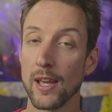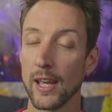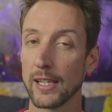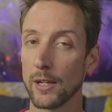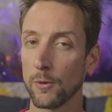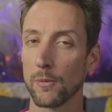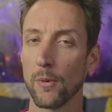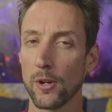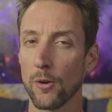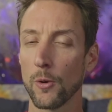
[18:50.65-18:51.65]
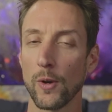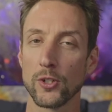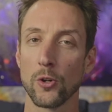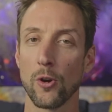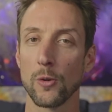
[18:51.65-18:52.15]
again, with Mercury
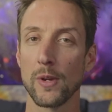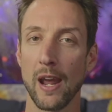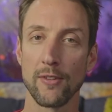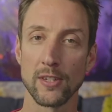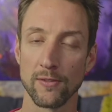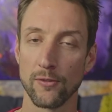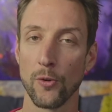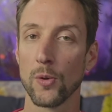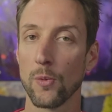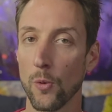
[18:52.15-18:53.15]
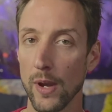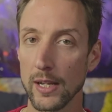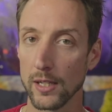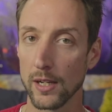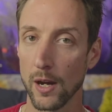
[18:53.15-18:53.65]
retrograde, we have this vulnerable way
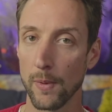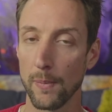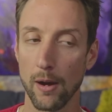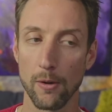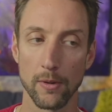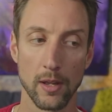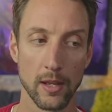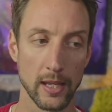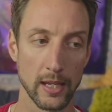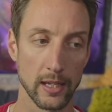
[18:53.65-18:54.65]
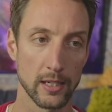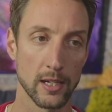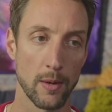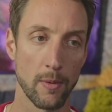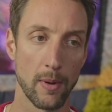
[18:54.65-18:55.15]
to come about it, to
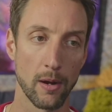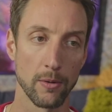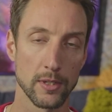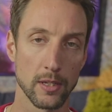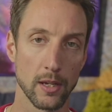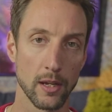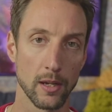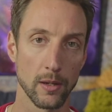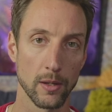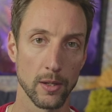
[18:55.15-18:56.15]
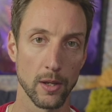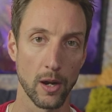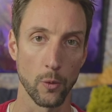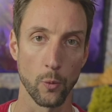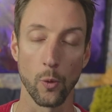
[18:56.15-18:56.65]
come about
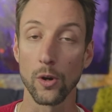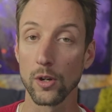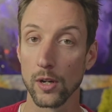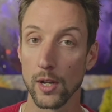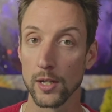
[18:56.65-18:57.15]
our work,